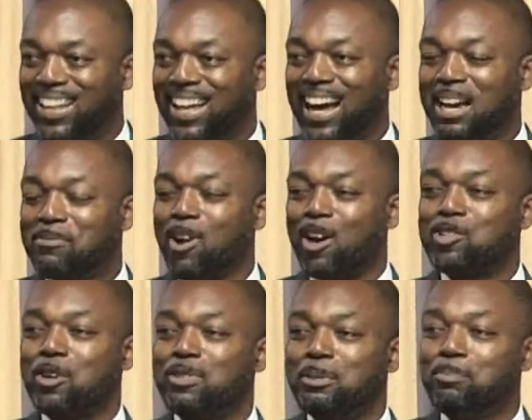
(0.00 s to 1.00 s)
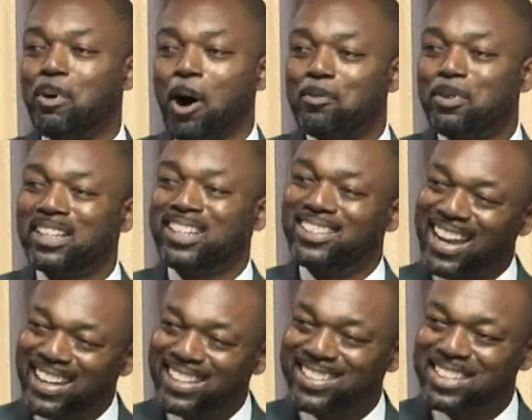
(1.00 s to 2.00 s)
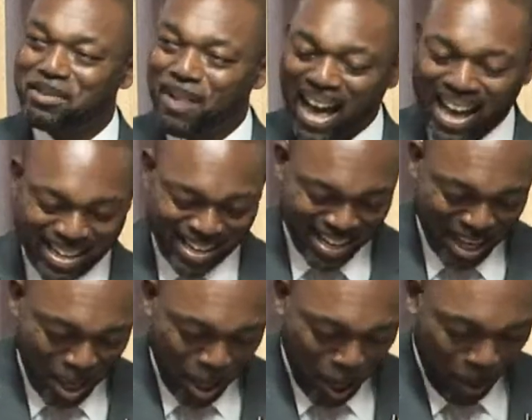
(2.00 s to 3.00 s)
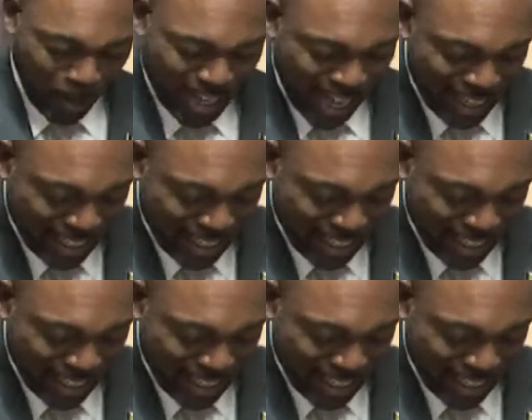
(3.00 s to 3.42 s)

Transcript: I'm not sure if the ball will connect to the bat, but at